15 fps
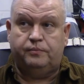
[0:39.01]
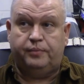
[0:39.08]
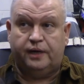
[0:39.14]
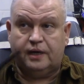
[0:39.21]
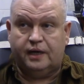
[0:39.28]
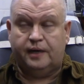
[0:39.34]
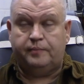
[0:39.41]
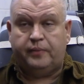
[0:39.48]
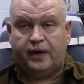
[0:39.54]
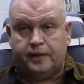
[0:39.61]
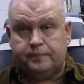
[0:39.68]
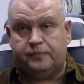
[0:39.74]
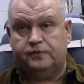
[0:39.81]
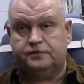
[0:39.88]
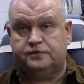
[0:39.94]
Buckeye
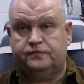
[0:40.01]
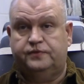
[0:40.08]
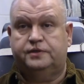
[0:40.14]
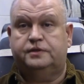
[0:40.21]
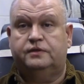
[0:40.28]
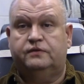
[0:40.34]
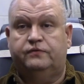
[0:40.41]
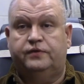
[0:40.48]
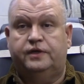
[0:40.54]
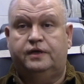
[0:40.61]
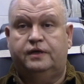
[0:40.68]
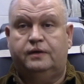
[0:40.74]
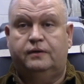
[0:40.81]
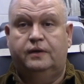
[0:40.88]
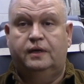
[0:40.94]
Piper's original
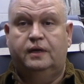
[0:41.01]
video,